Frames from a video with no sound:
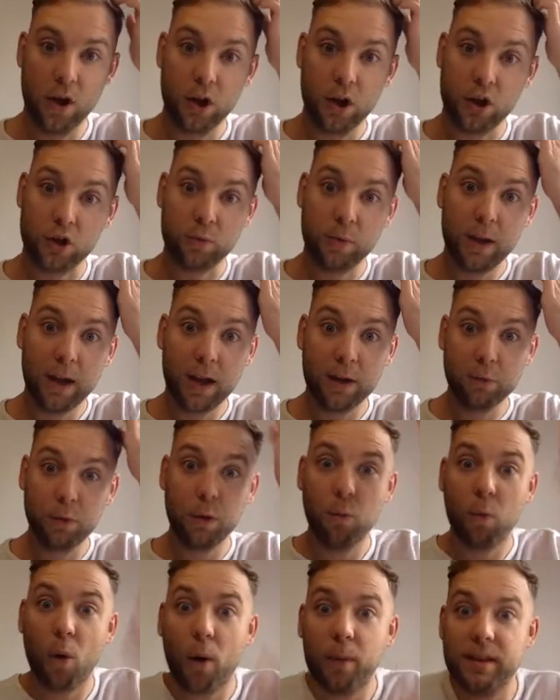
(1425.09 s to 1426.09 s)
because we
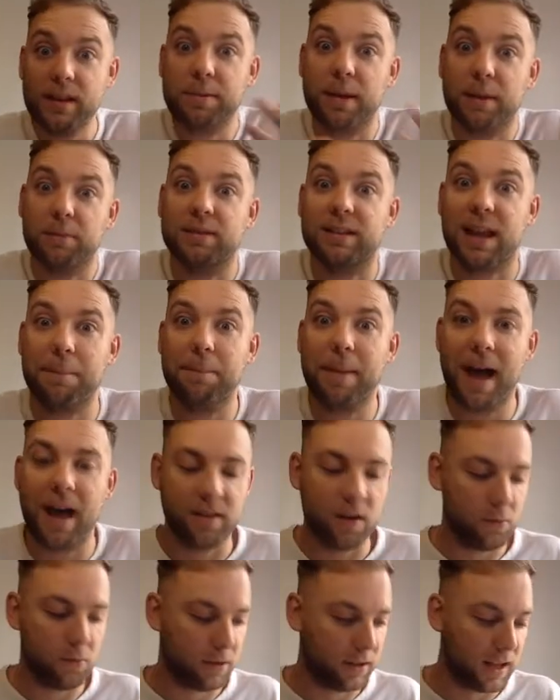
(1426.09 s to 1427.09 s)
want these people to get better, don't we?